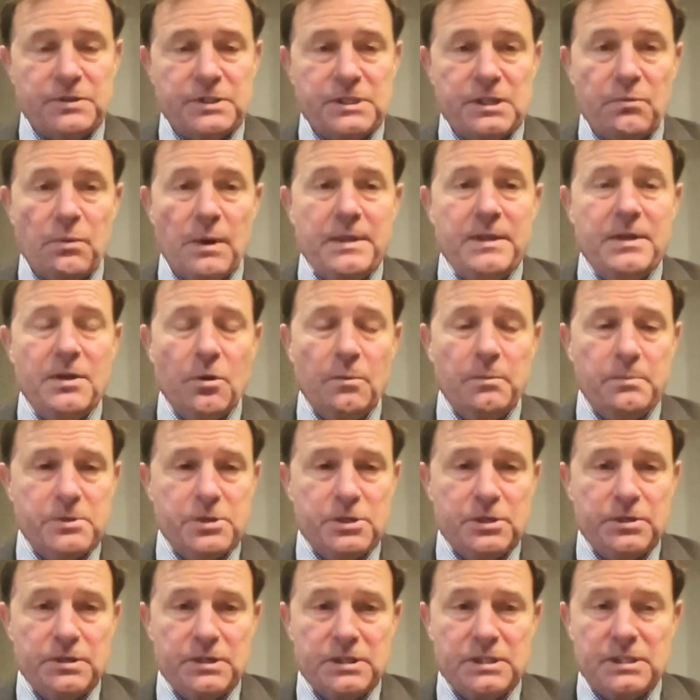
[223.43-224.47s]
So when the
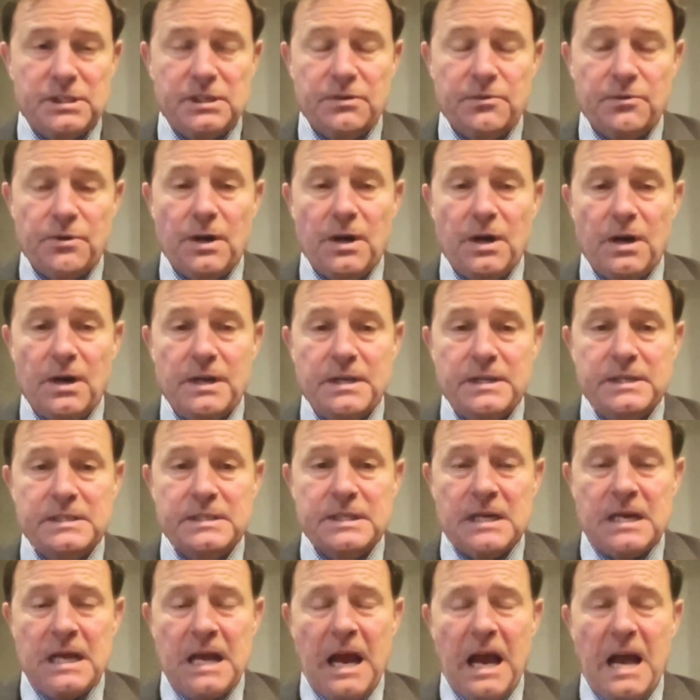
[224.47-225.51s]
opportunity arises,
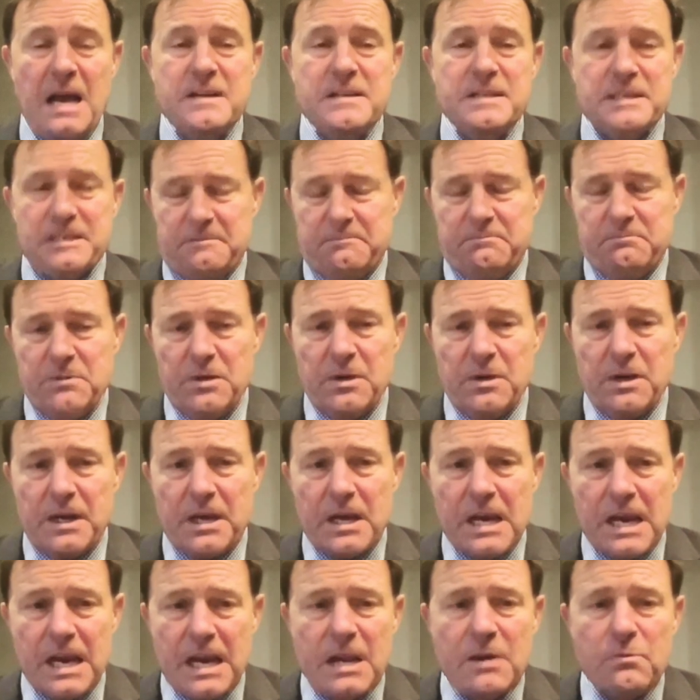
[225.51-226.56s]
and
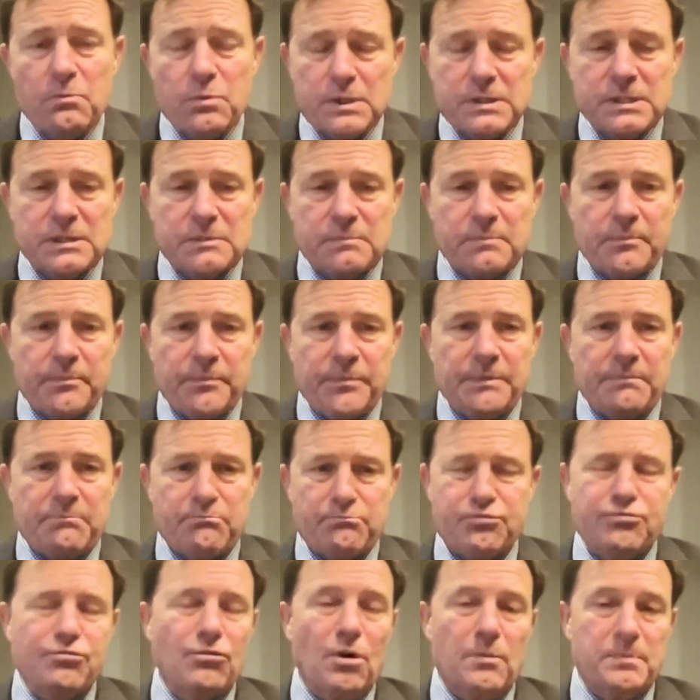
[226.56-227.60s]
he was
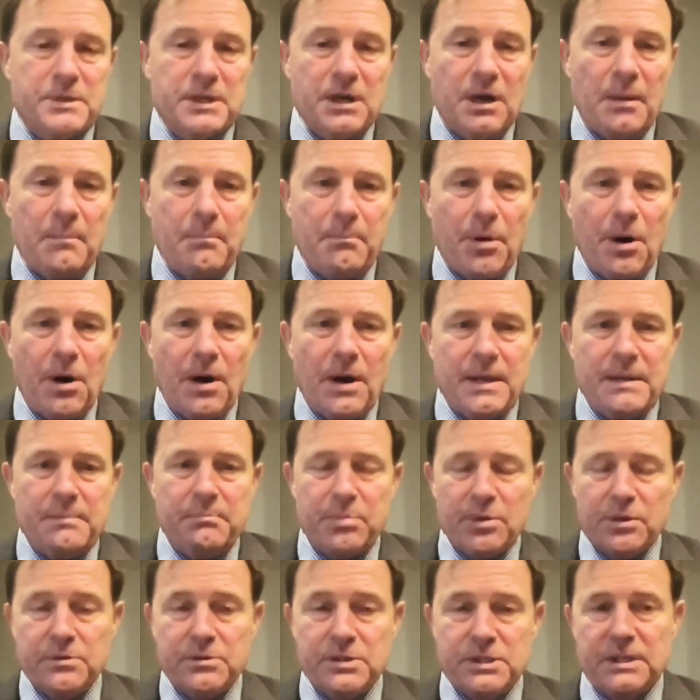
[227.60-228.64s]
propped up by
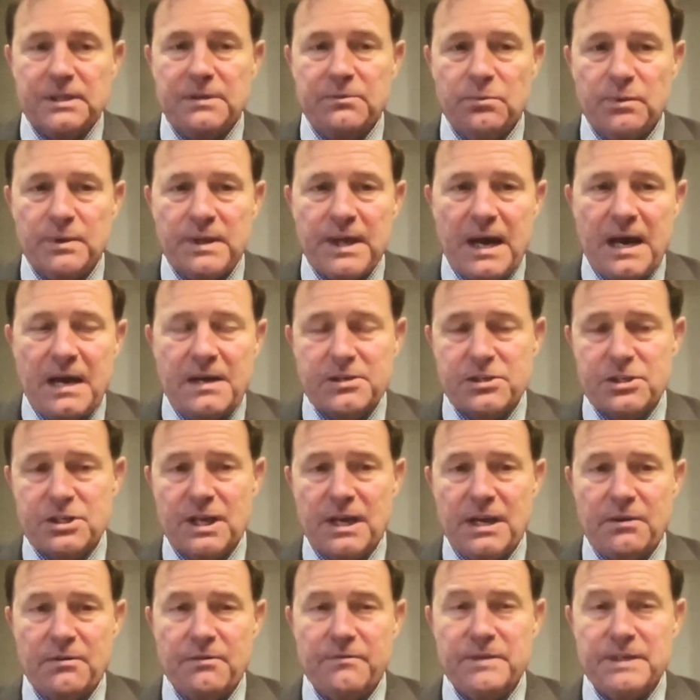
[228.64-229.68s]
Putin without a
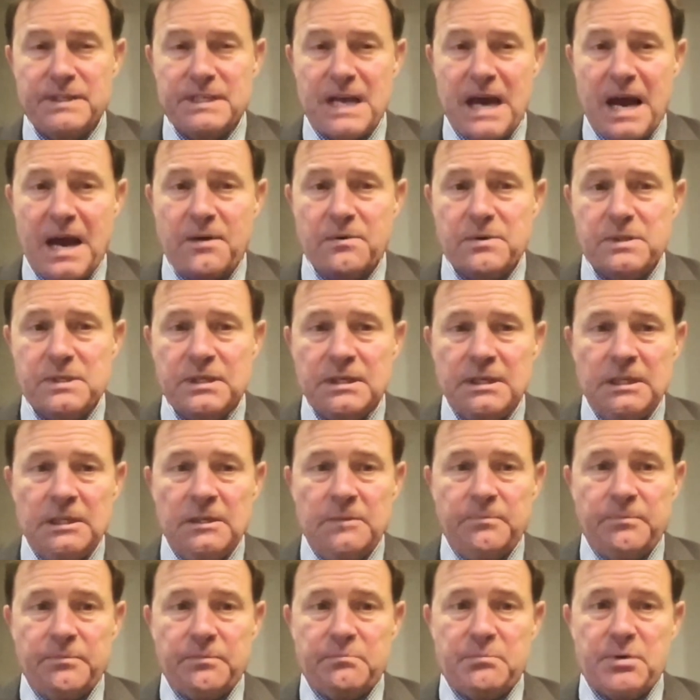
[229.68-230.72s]
shadow of a doubt,
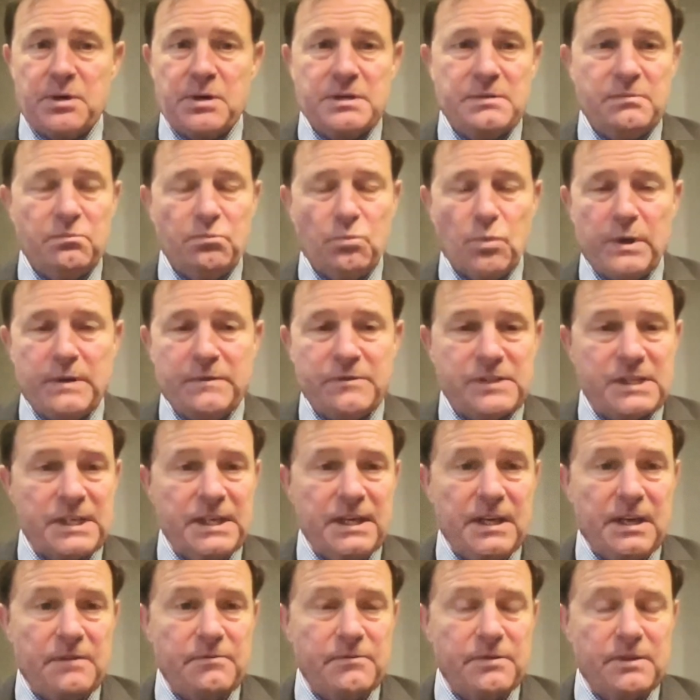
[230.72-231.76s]
but we've
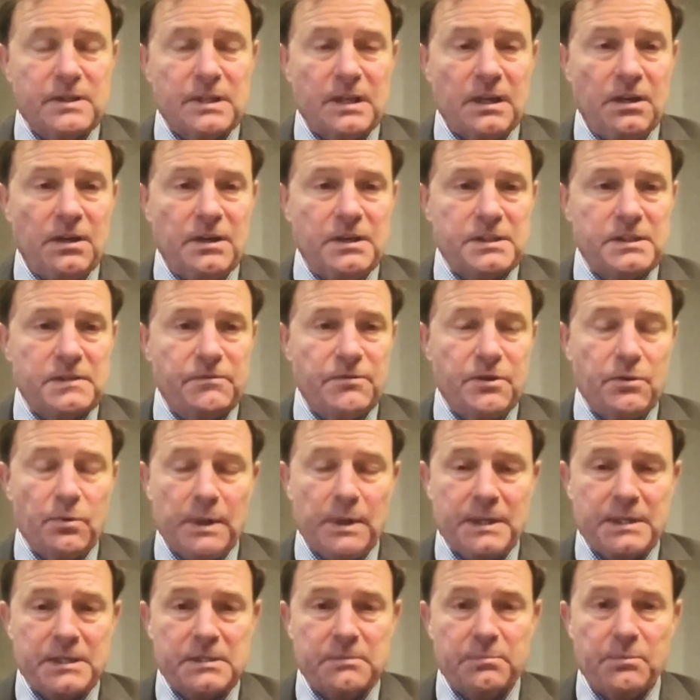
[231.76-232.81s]
seen over the last few
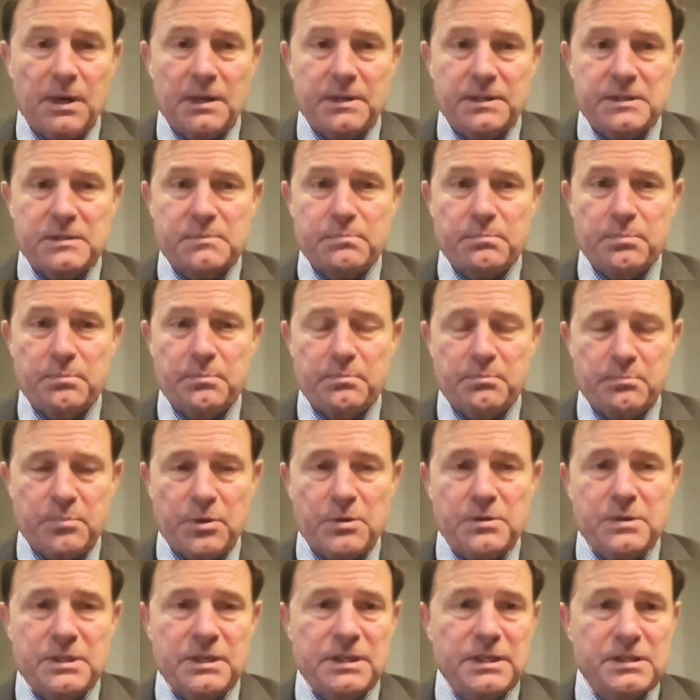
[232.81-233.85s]
weeks and months,
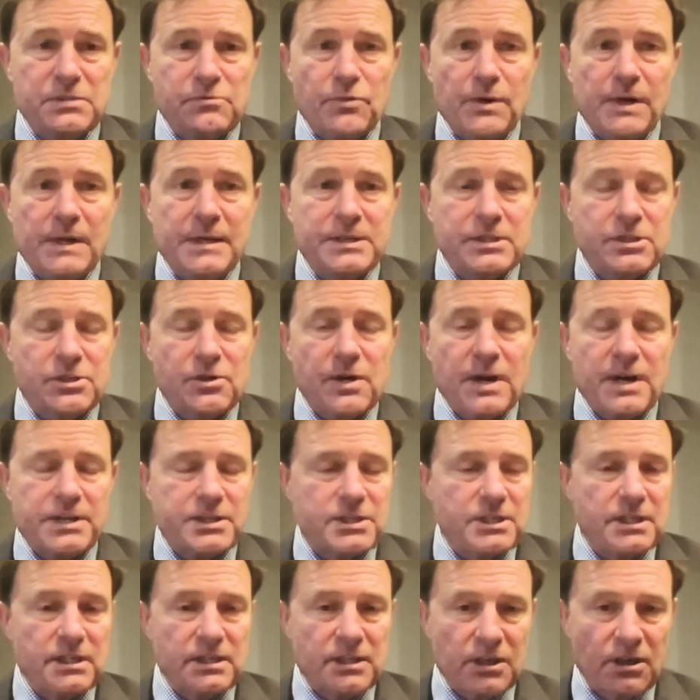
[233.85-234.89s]
Putin is really
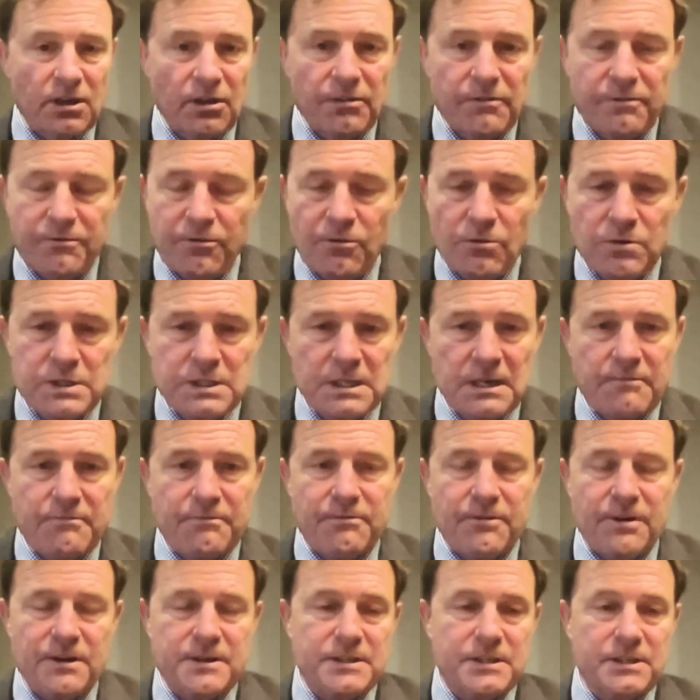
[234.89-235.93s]
stretched. He can't afford to have
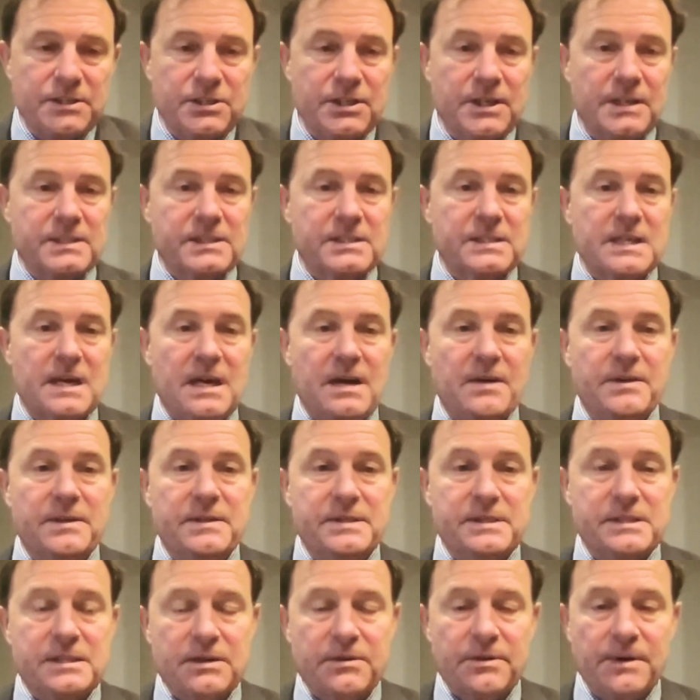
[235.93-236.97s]
fighter jets down in
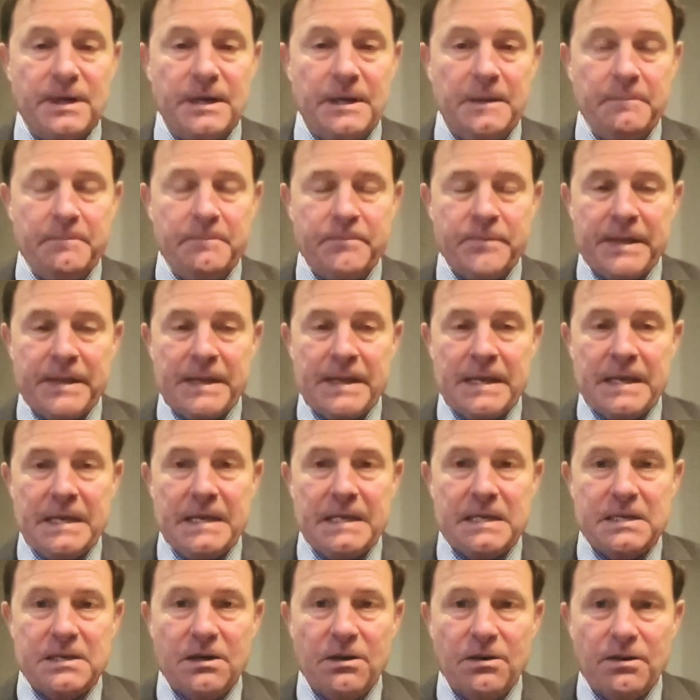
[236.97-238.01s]
Syria. He
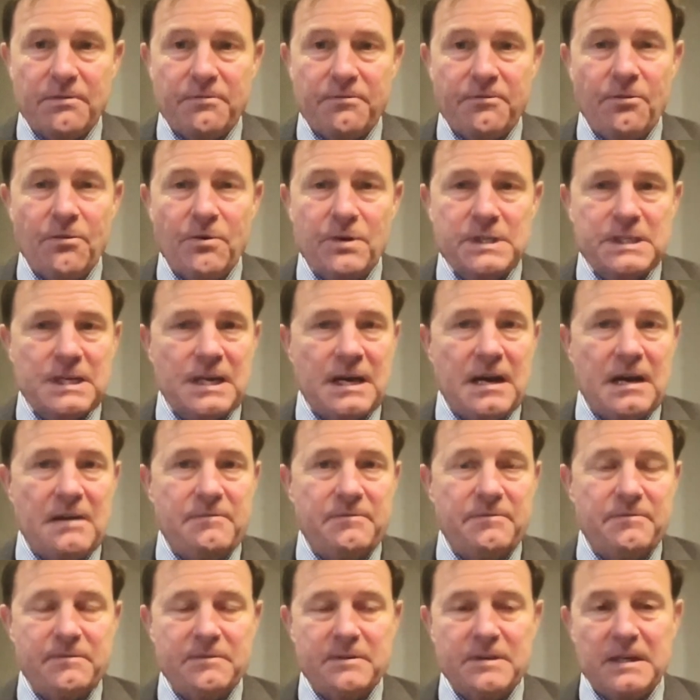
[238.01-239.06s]
can't afford to
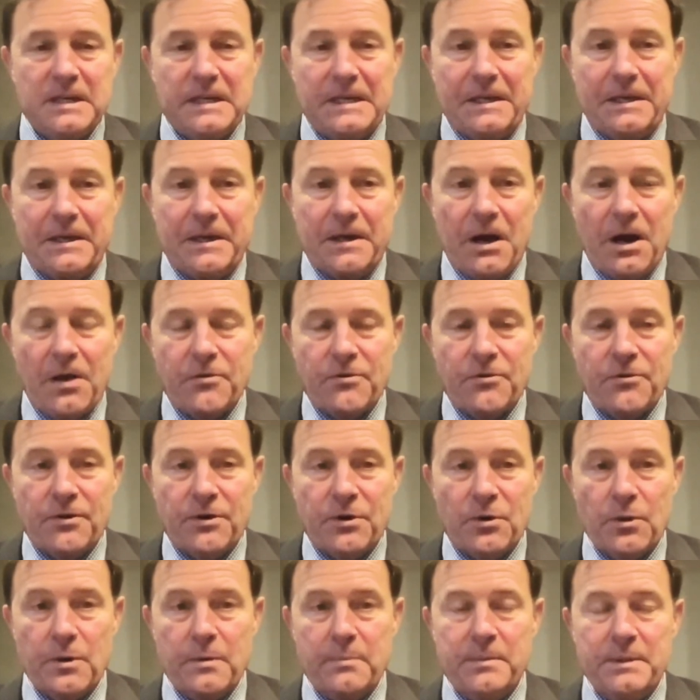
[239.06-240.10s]
have other
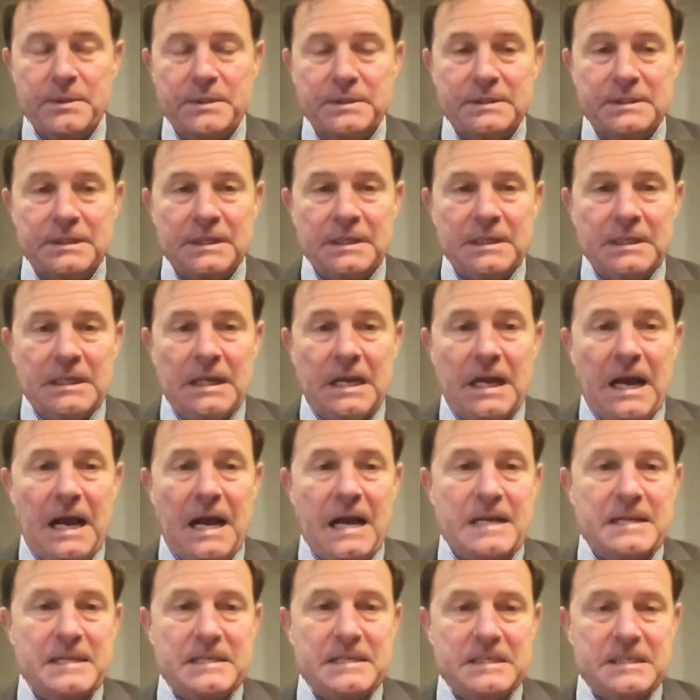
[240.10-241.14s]
equipment,
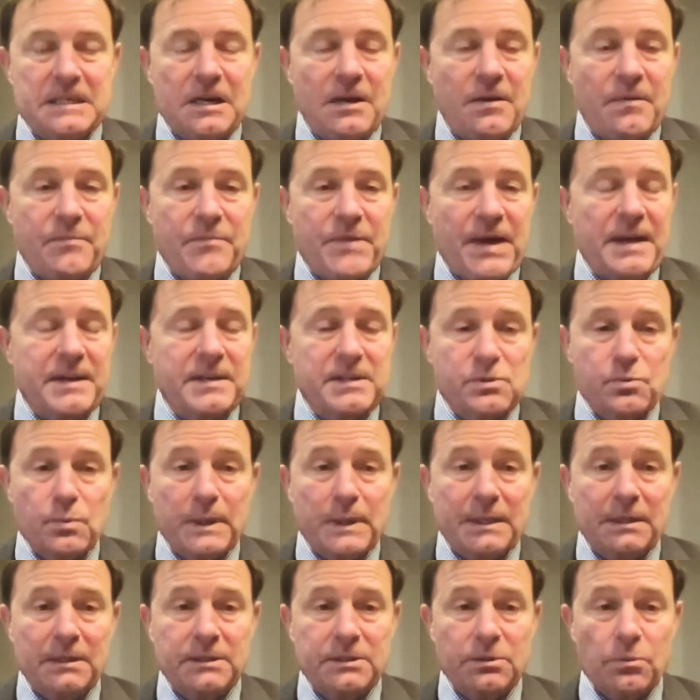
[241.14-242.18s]
and that has
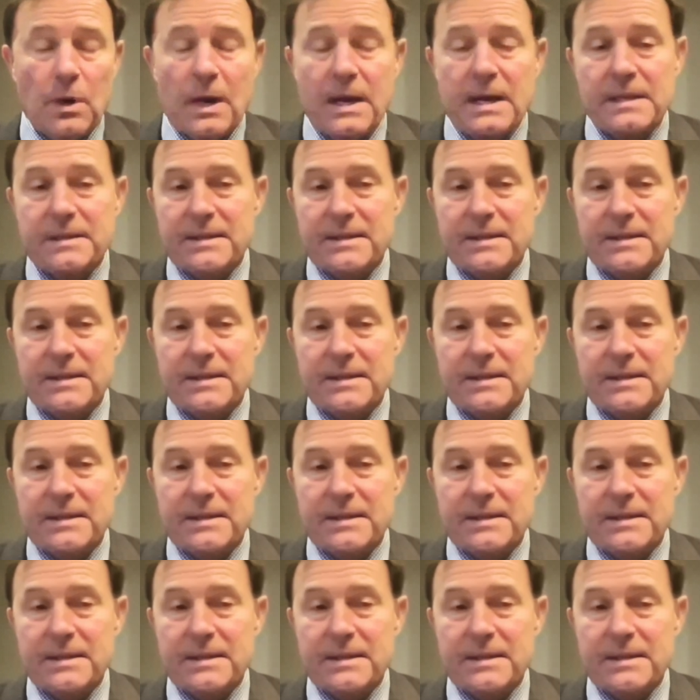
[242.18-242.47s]
whittled away.